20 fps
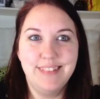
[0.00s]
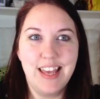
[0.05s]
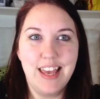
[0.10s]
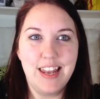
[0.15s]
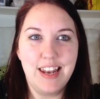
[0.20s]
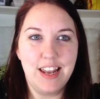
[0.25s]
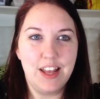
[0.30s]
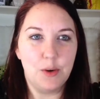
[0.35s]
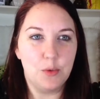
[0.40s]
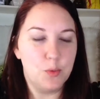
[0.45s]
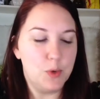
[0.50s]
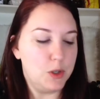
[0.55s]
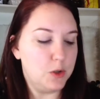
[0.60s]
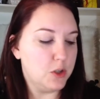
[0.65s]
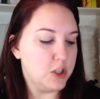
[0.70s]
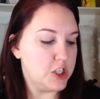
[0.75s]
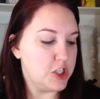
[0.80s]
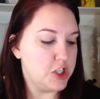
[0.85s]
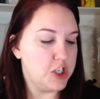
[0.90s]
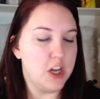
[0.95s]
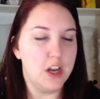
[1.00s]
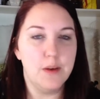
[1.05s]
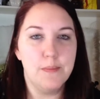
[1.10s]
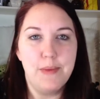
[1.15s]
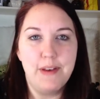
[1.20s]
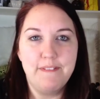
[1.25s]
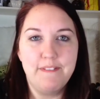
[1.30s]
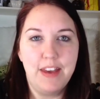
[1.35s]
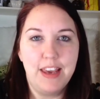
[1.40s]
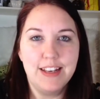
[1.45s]
and a real good shot of
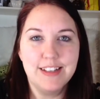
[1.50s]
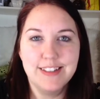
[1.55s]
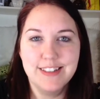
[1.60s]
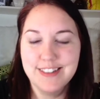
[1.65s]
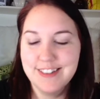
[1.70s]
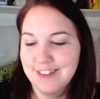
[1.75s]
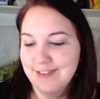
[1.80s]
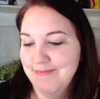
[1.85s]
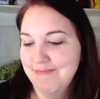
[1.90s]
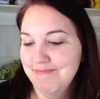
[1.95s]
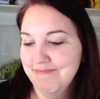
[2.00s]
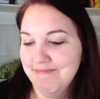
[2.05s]
my face.